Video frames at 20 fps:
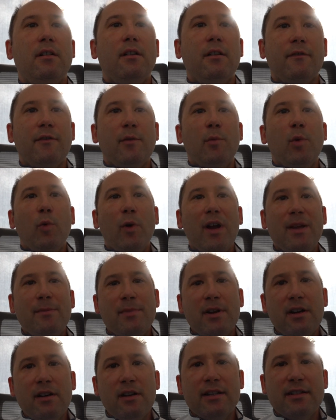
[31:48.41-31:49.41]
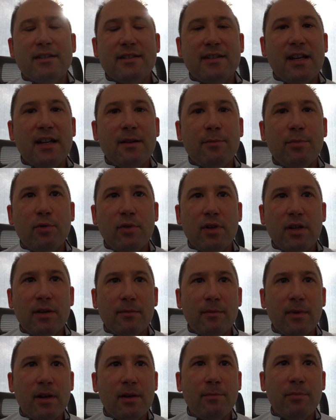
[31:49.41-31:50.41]
From a weight-bearing
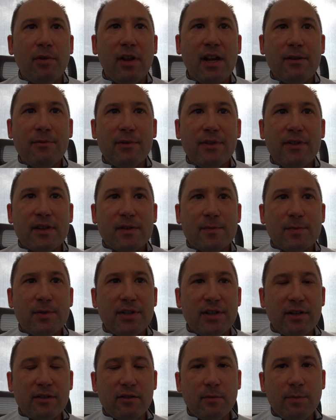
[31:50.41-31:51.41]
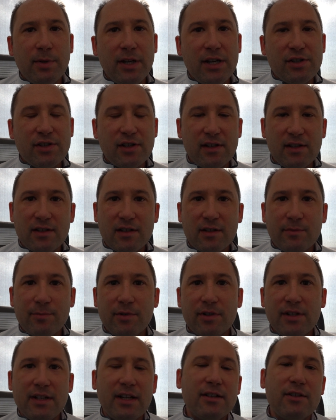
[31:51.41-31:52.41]
standpoint, my plan with this particular patient is to
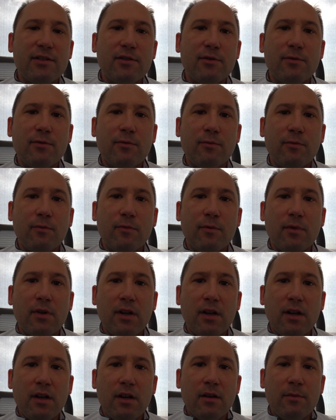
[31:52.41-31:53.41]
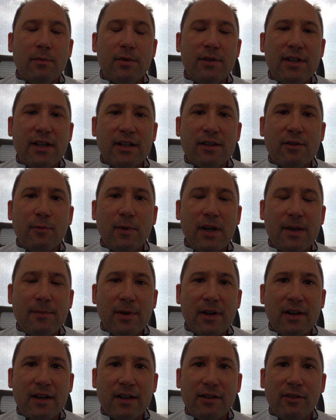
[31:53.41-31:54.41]
protect the
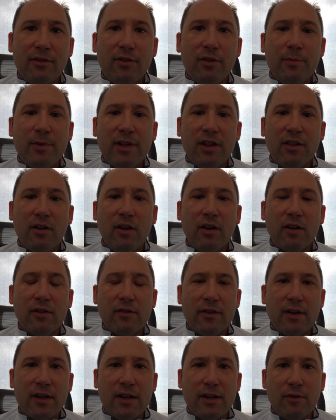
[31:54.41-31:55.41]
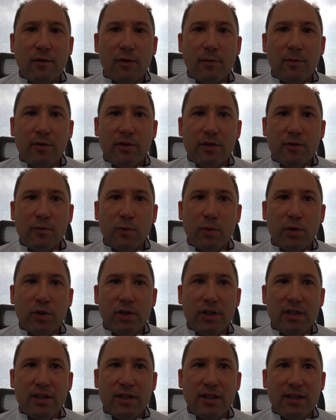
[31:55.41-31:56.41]
weight-bearing a little bit longer than I normally
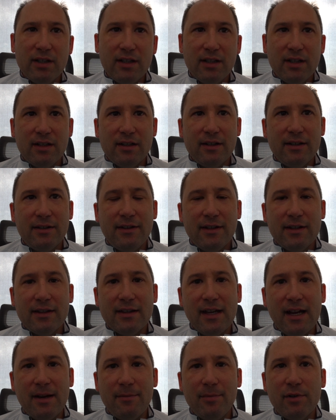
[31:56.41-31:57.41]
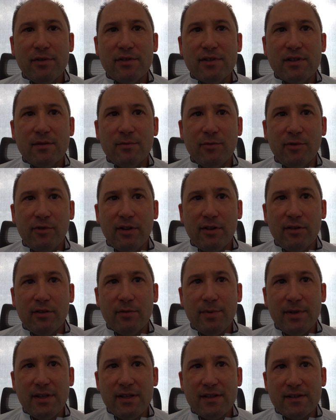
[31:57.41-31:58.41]
would. I think that posterior
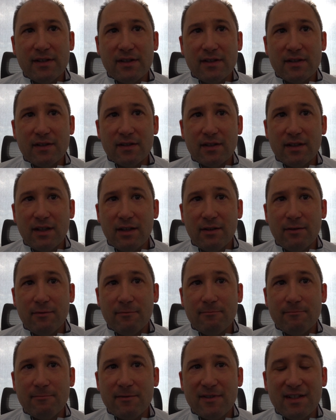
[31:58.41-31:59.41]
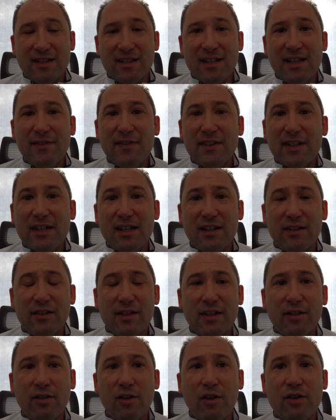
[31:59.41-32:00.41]
malleolar piece is
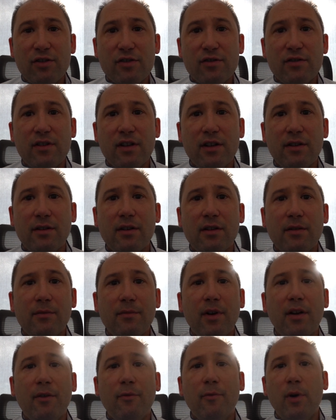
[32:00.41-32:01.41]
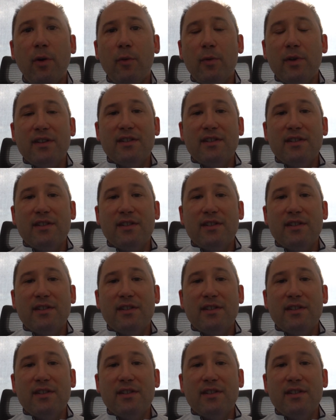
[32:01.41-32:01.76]
significantly larger than what we